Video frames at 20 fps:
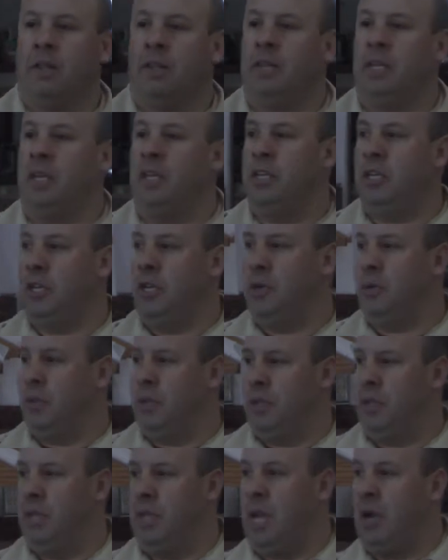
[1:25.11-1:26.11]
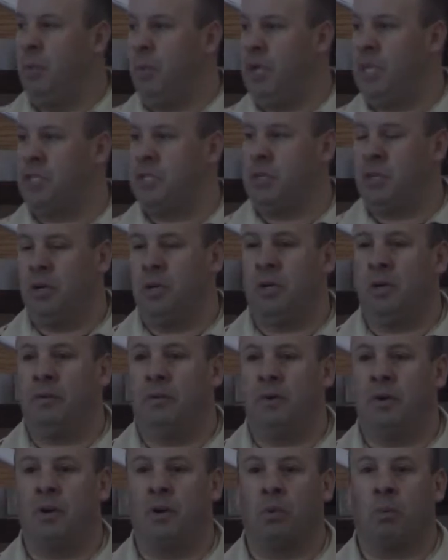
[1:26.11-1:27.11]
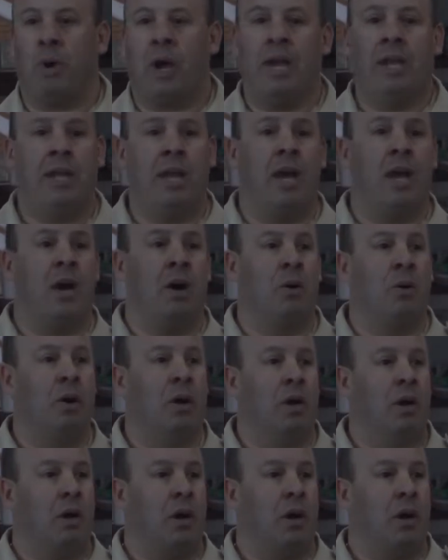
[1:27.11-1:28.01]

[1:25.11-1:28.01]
The youth that we serve right now